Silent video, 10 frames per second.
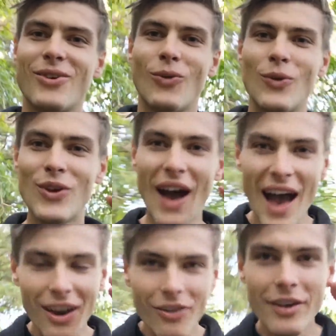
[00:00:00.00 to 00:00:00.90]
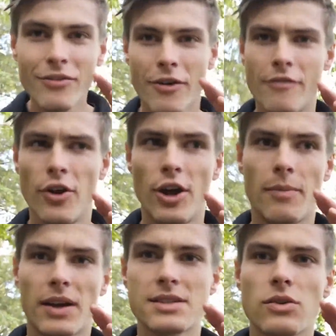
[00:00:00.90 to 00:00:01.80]
When you're out looking for
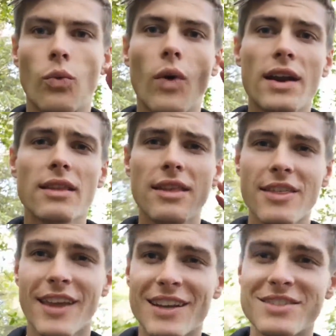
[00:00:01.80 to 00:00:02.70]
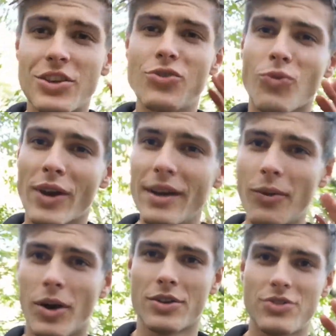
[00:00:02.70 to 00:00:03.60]
invertebrates, one of the things that you really
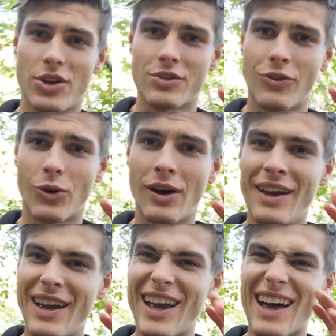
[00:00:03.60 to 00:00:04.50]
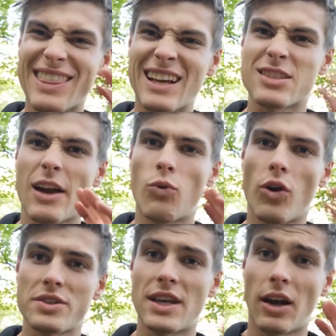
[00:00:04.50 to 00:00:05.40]
want to search for are things like
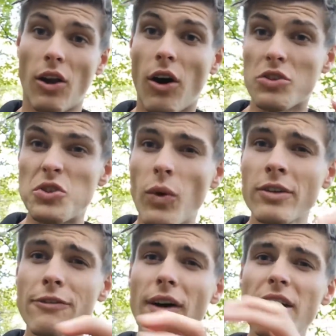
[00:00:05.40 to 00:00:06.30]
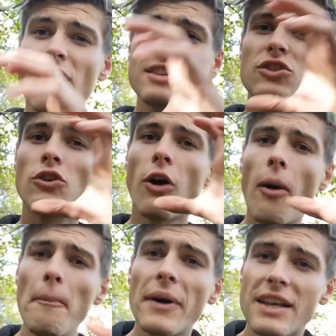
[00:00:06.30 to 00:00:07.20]
rotting logs. You want to find nice
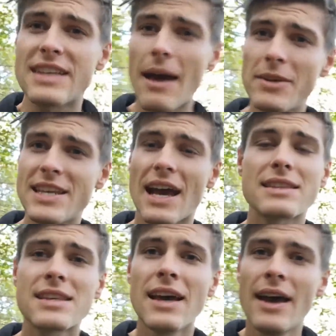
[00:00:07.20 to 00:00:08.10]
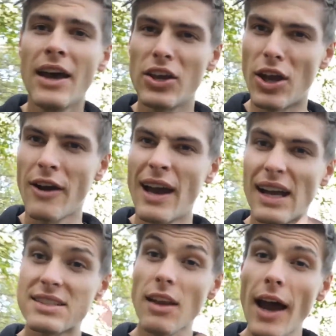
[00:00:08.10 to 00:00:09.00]
complex habitats. You know,
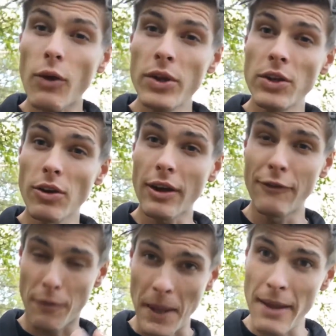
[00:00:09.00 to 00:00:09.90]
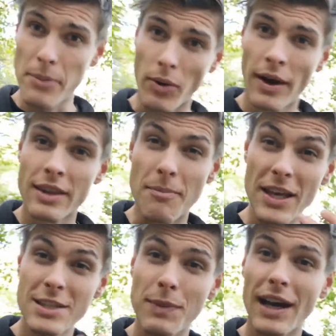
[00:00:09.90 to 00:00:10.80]
it's like when you're looking for people, the
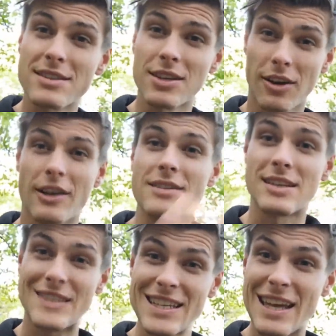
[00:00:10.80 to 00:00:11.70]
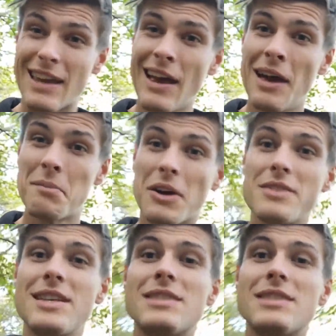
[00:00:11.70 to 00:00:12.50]
best place to look is a city because there's